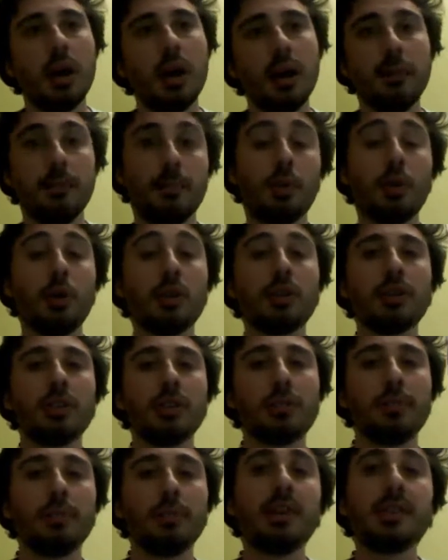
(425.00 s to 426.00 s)

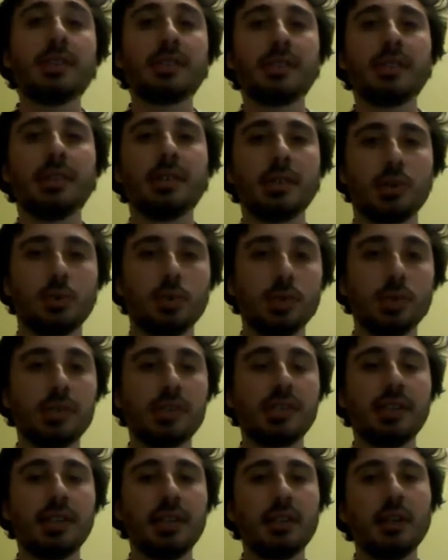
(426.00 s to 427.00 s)
important ministers would
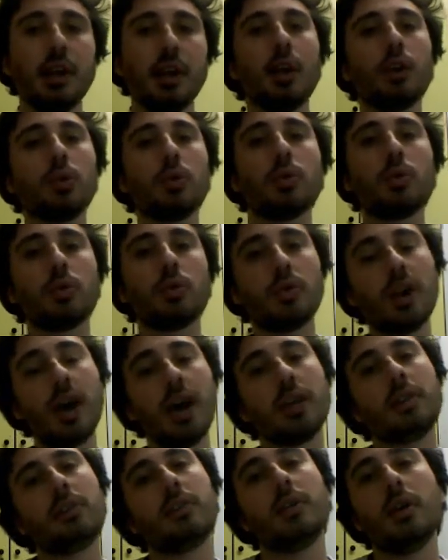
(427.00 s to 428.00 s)
sit to the
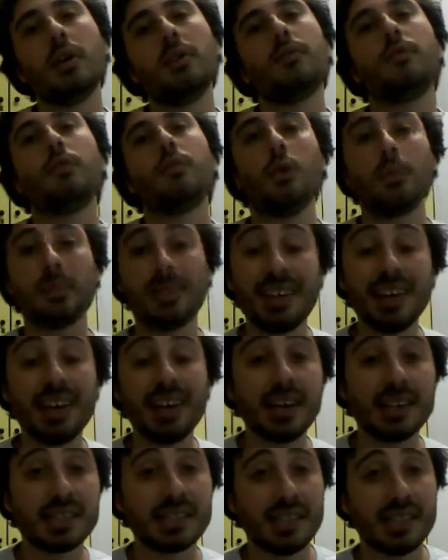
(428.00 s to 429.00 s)
right from
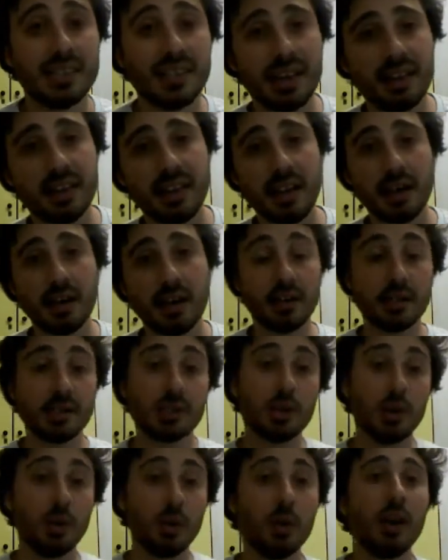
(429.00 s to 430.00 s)
kings at that era,
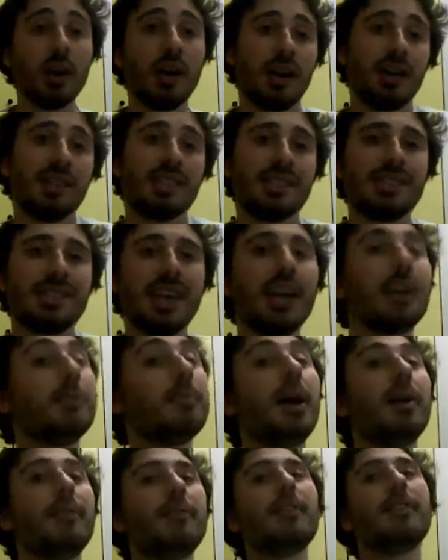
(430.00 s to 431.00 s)
so it's saying
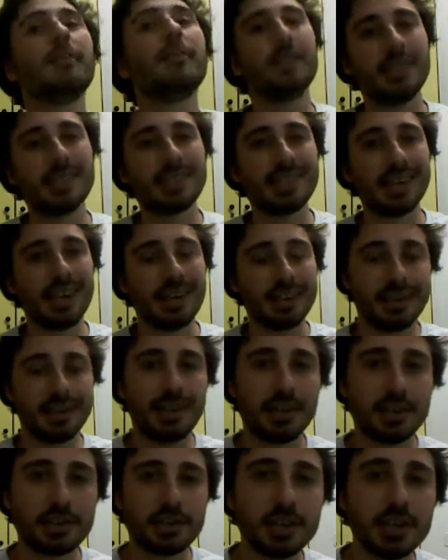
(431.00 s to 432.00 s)
my favorite son
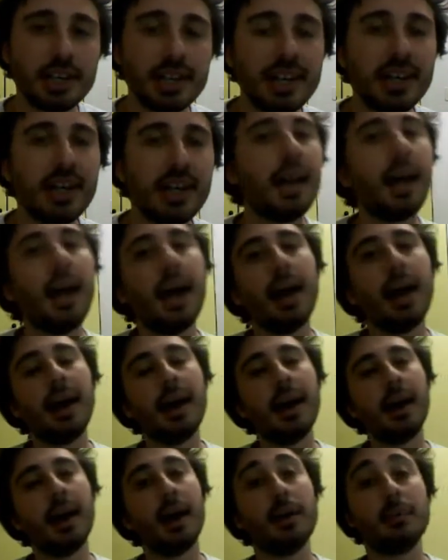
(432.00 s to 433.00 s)
actually.
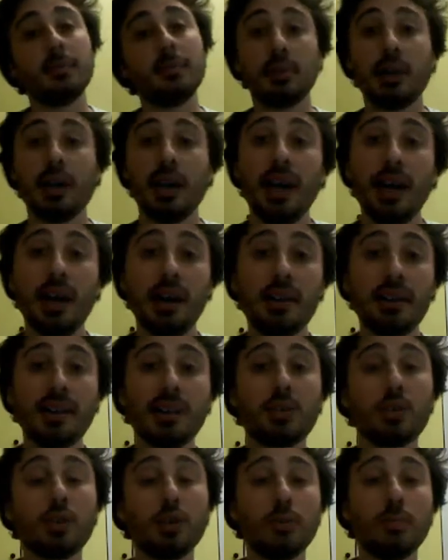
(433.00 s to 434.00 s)
And
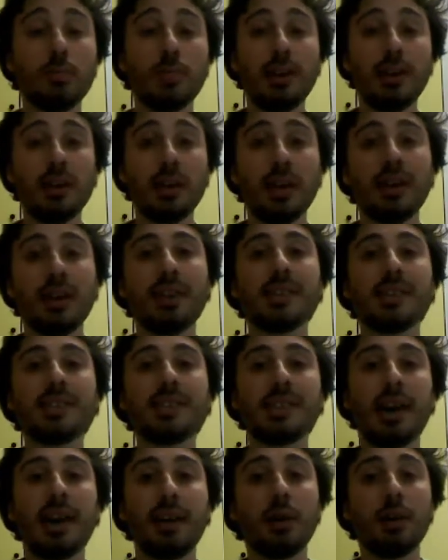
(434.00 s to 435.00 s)
it could be the
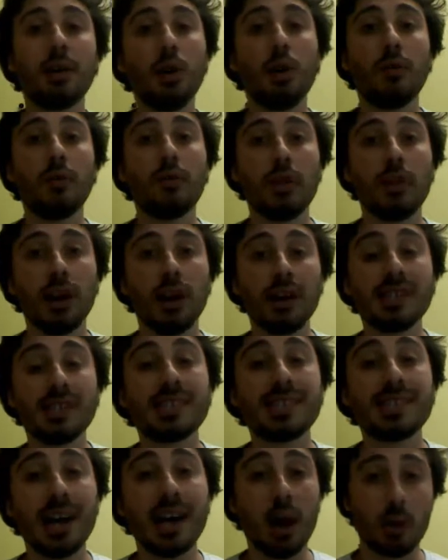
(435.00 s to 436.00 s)
son of the
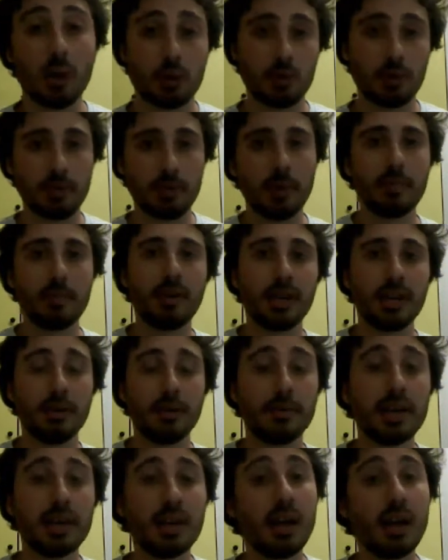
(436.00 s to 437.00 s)
south. Remember,
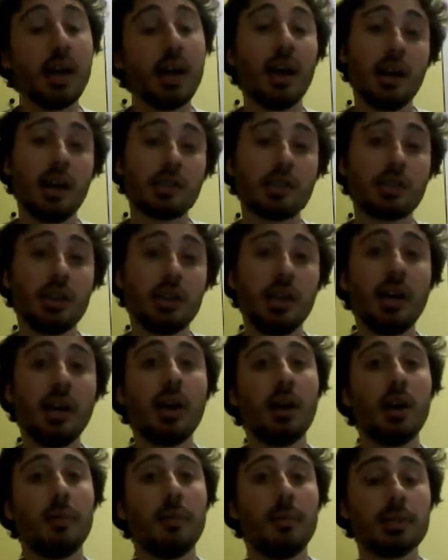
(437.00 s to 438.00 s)
Yamin? Actually,
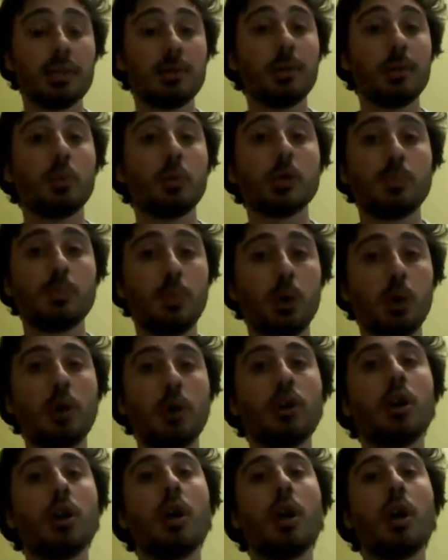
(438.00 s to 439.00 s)
Benjamin was
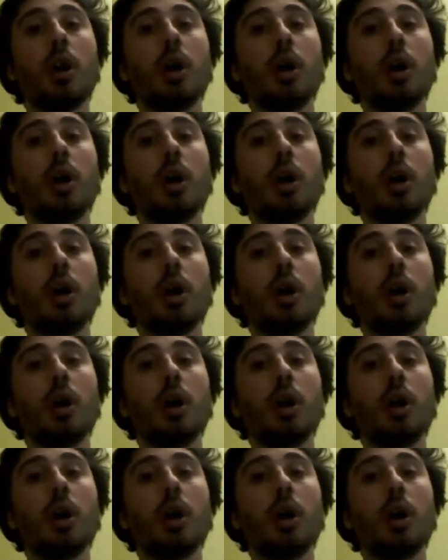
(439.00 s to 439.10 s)
born